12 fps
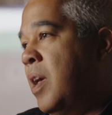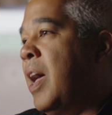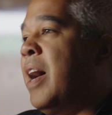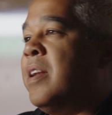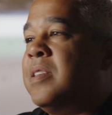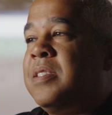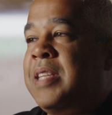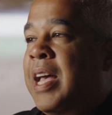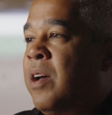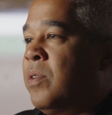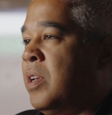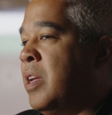How does
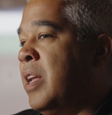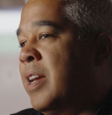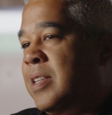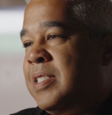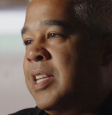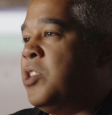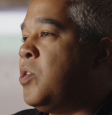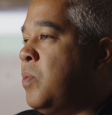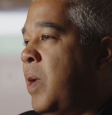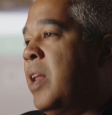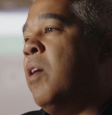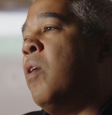sound going to accentuate